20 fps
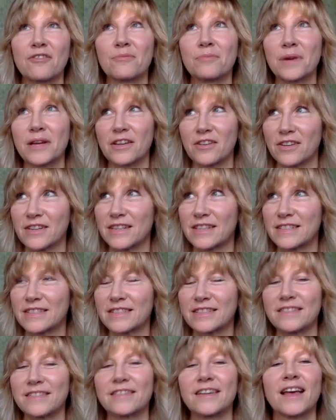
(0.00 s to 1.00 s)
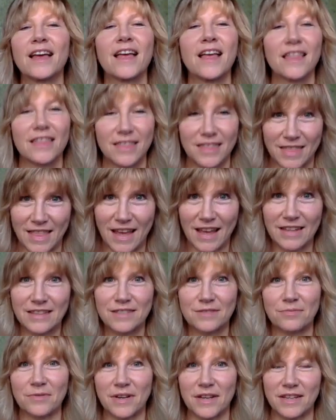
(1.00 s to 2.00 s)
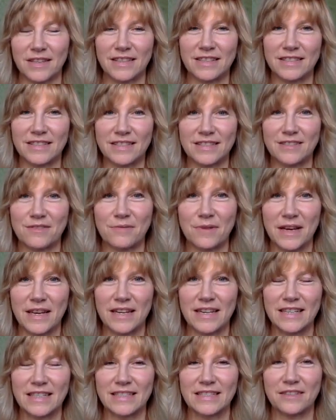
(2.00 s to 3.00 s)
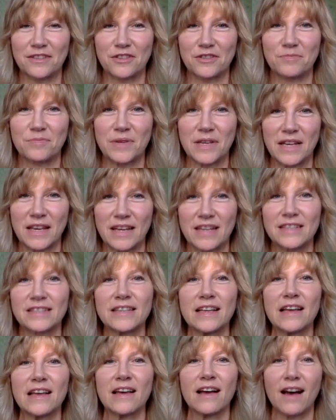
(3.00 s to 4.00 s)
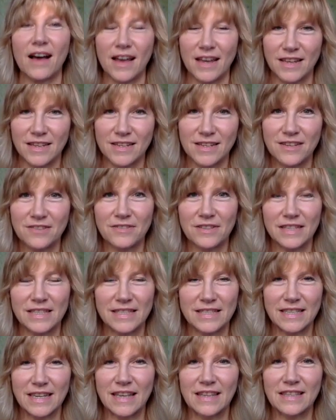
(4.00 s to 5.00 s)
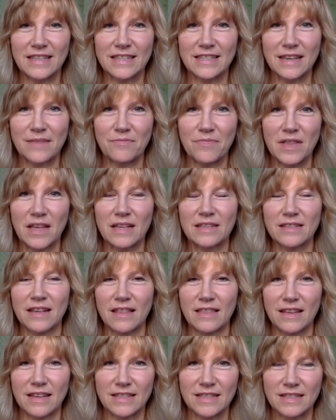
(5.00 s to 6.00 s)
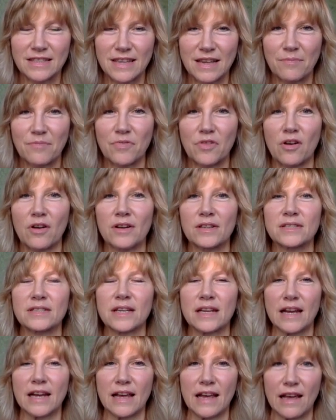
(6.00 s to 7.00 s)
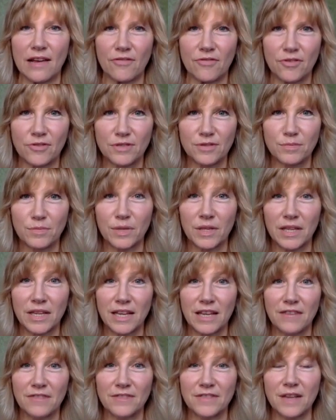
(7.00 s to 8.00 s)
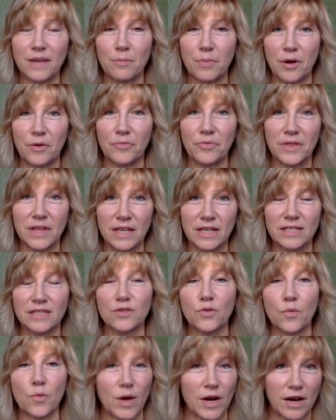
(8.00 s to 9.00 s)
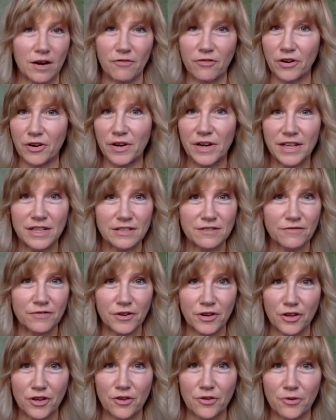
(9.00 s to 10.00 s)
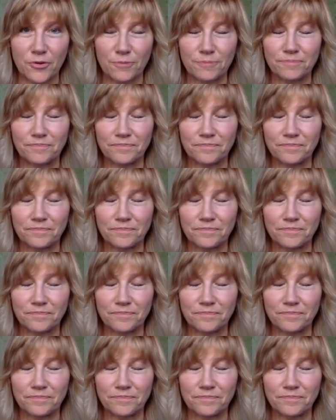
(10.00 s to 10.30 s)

Oh my goodness, that's why this is the way it is. It's because I continually say the same things, I think the same thoughts, and I have those beliefs about this, whatever it is for you.